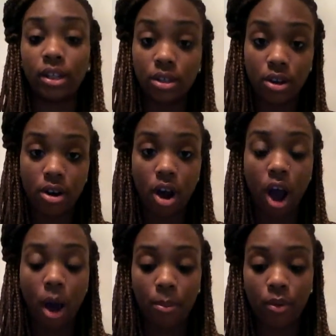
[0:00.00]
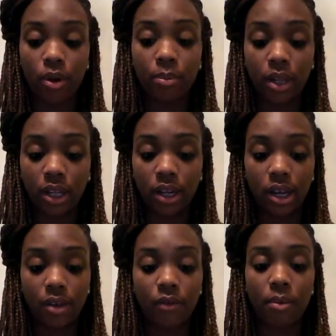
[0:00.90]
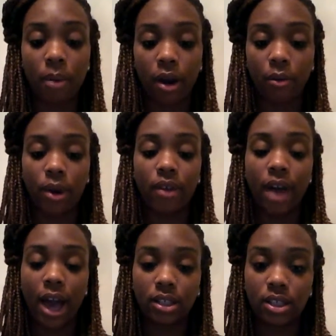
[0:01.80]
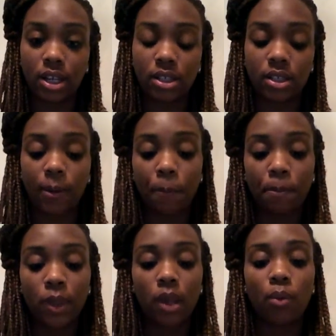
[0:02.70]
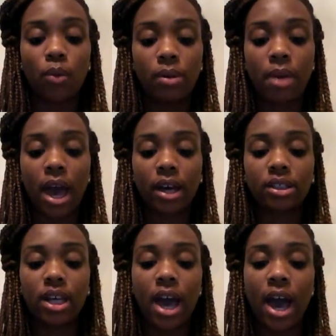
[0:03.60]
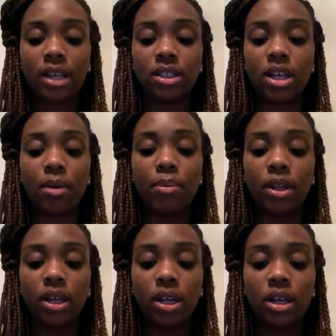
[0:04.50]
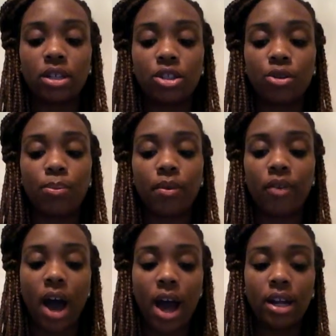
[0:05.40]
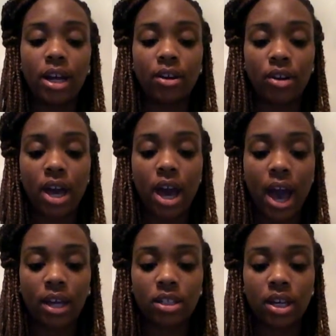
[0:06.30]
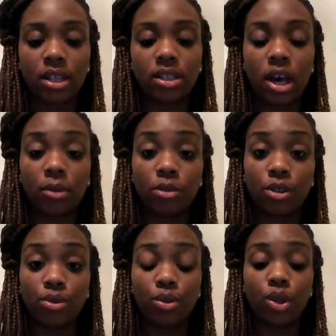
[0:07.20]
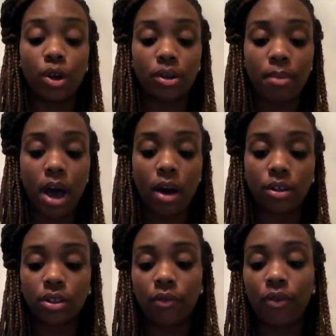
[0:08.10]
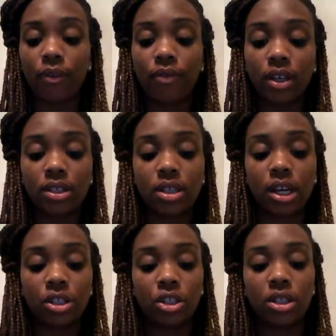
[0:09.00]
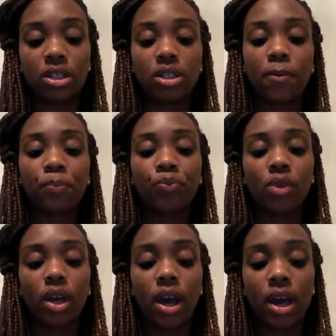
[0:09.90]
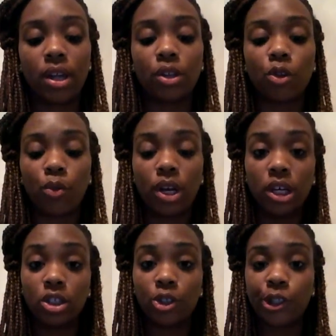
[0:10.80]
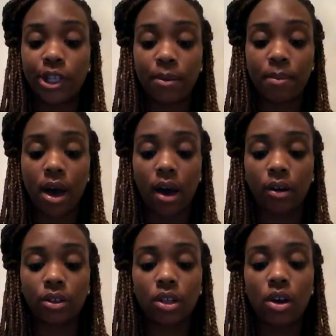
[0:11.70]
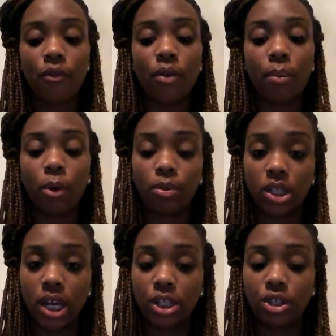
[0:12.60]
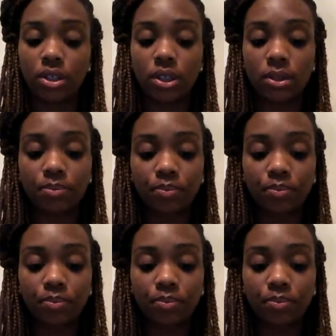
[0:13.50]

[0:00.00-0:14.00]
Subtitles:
Interoperability for Microwave Access. WiMAX has the ability to provide internet access up to 30 miles for fixed stations and 3 to 10 miles for mobile stations.